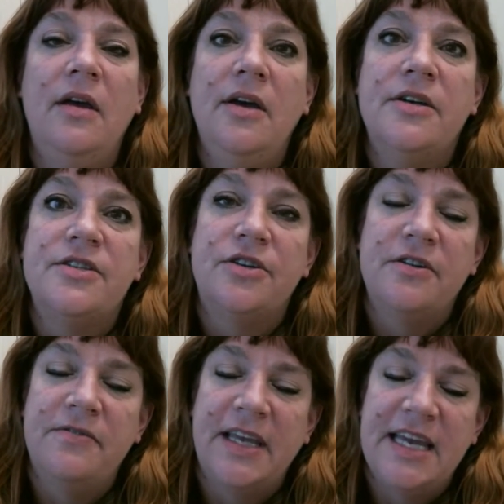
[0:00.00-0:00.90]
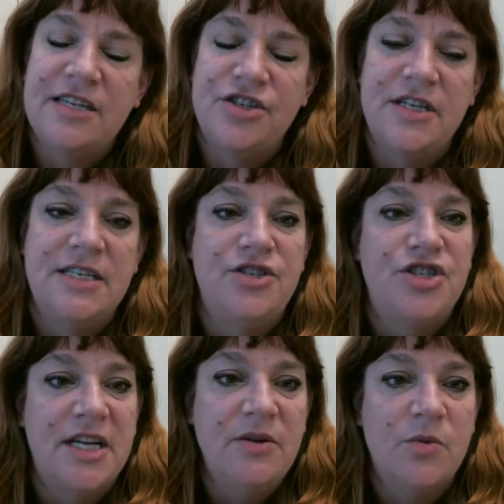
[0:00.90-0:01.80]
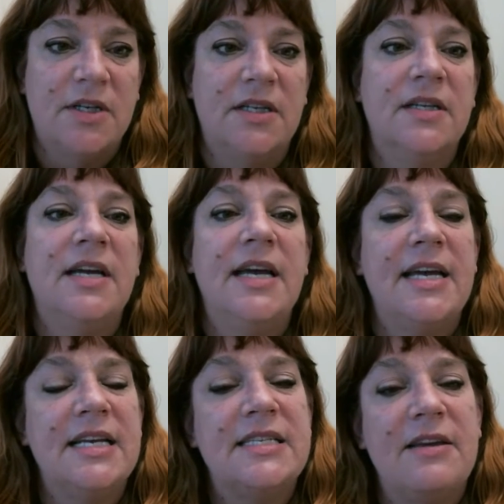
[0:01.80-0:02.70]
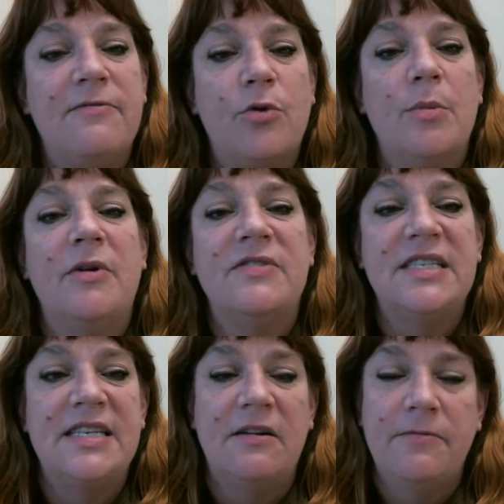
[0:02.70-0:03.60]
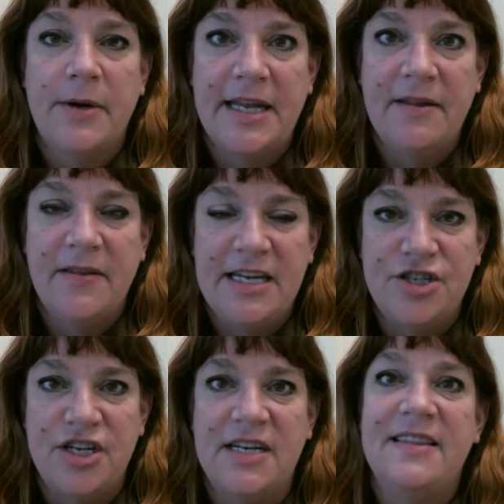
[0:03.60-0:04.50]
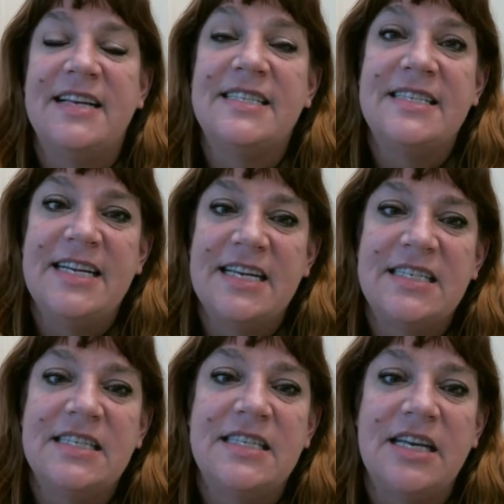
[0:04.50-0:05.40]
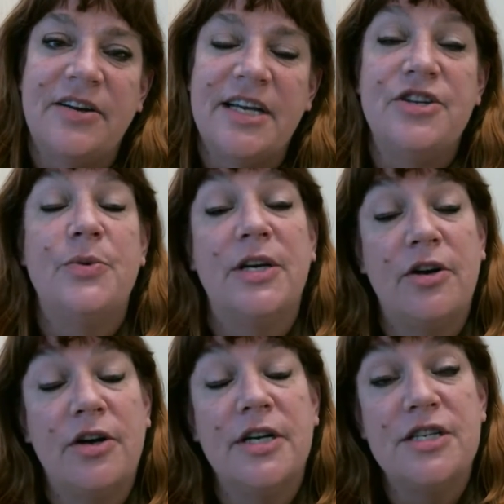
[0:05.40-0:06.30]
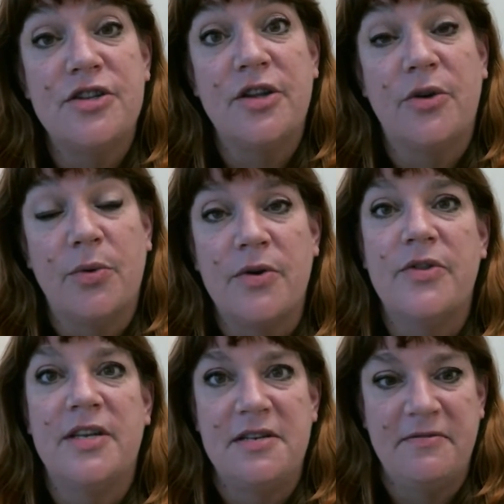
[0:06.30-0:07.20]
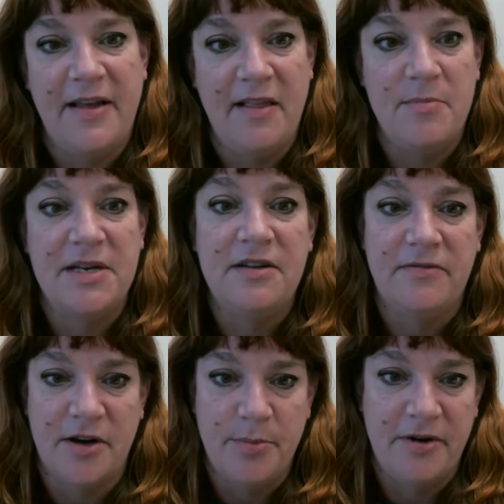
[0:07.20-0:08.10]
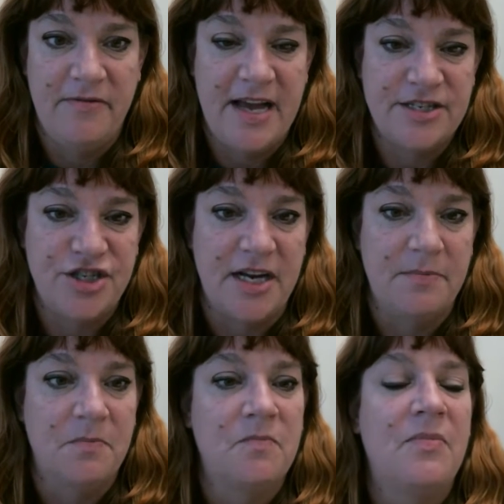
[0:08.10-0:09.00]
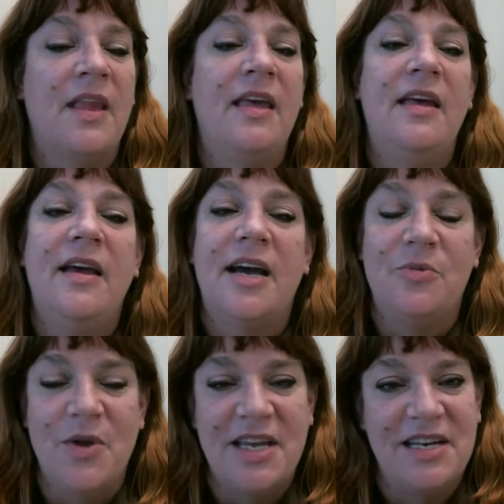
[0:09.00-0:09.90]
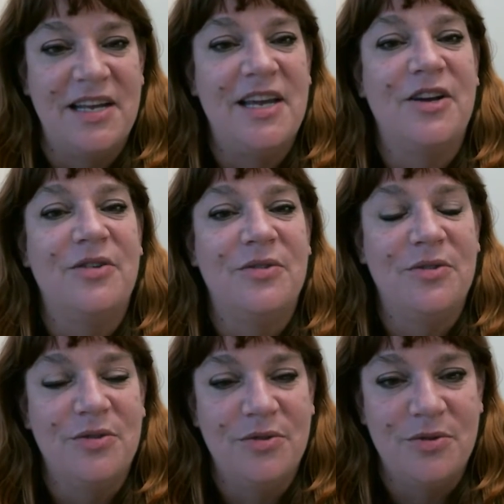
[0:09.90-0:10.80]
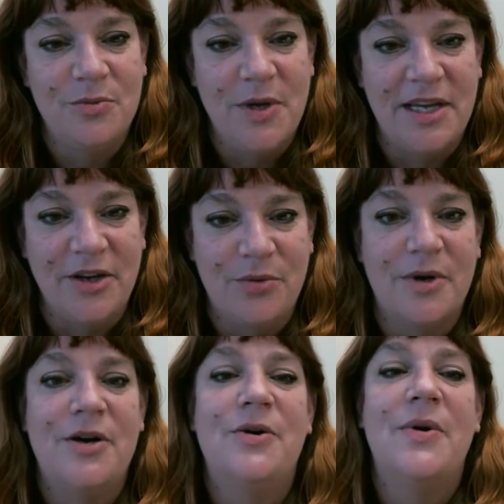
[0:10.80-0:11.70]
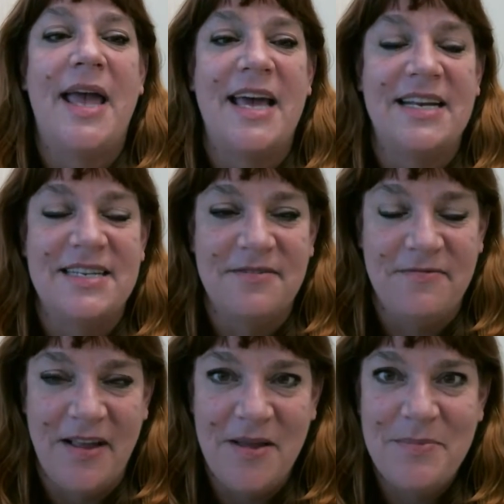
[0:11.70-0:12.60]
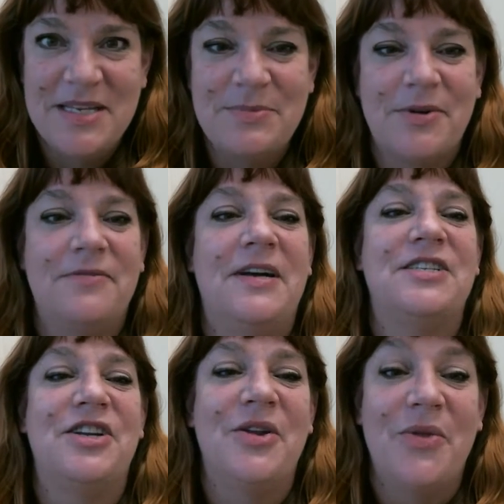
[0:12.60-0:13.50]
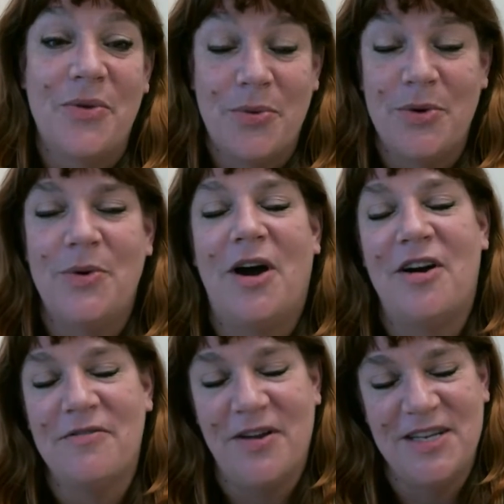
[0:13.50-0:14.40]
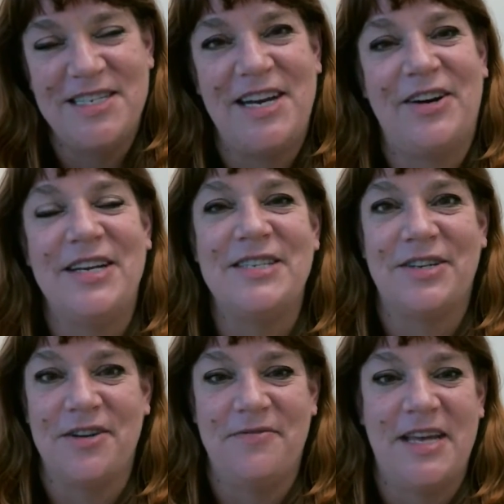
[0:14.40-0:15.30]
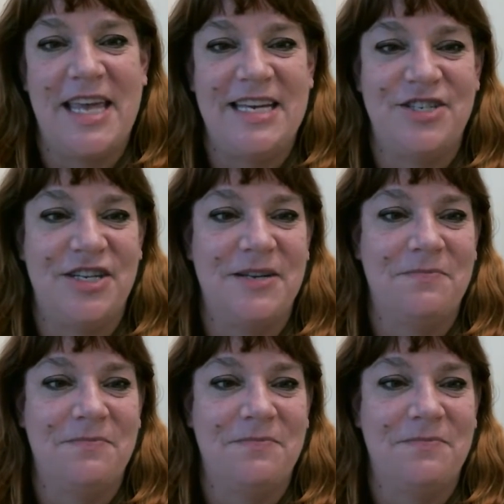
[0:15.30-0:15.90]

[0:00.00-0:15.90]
Certification in general is a form of self-regulation that's necessary to encourage the growth and development of our profession. We can grow and develop this profession through our voluntary certification.